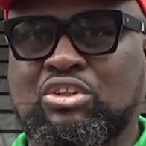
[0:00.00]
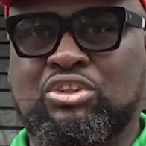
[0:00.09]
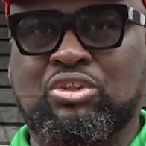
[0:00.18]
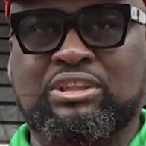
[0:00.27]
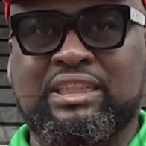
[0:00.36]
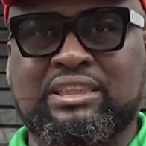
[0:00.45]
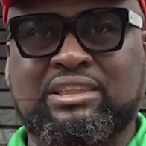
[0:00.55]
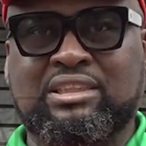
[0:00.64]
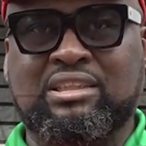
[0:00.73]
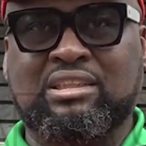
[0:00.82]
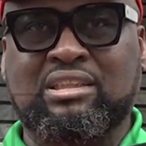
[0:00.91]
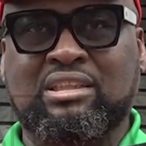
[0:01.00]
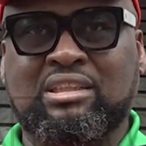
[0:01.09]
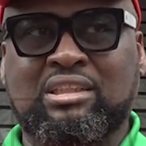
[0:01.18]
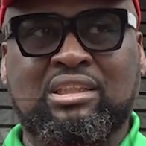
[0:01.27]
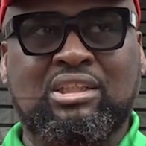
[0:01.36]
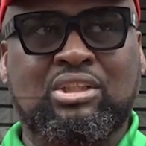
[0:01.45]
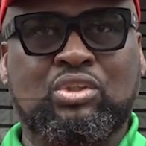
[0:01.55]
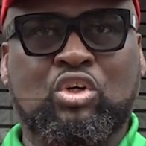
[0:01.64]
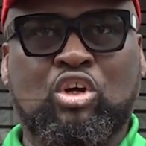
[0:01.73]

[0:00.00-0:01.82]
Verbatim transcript: consultants to